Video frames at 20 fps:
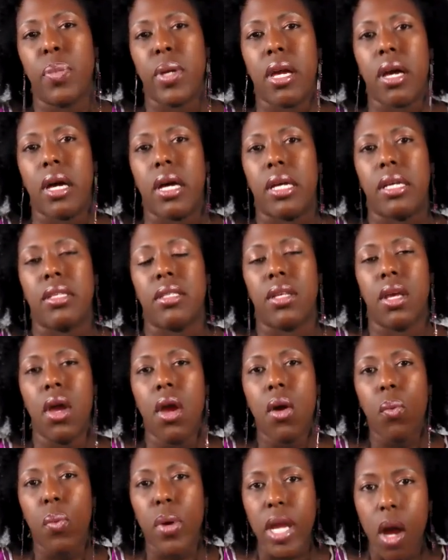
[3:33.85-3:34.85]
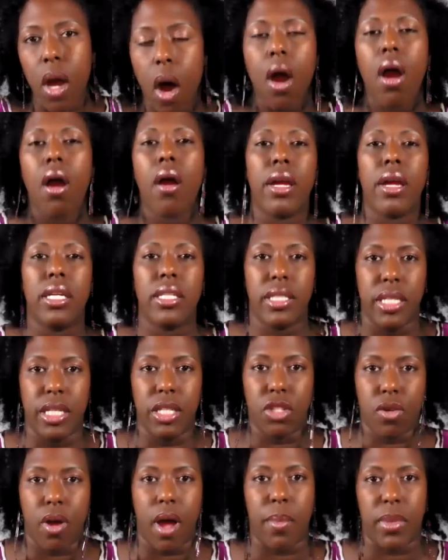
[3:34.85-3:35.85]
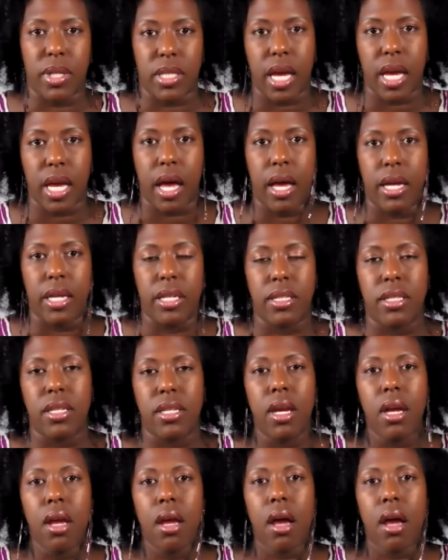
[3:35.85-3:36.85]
because we are indeed traumatized.